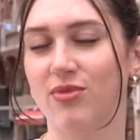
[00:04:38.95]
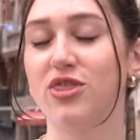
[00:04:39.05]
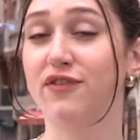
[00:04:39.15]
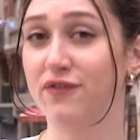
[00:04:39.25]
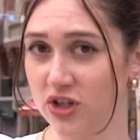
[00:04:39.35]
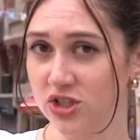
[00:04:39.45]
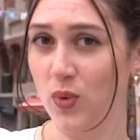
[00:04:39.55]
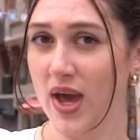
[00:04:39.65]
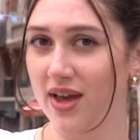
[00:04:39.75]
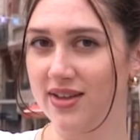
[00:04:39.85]
The first
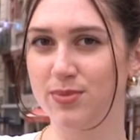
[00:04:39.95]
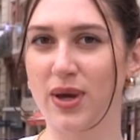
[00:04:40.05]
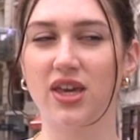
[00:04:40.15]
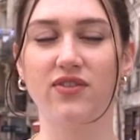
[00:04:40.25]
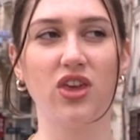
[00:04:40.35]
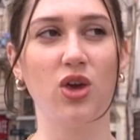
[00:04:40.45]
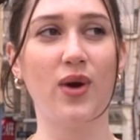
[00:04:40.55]
way is by giving you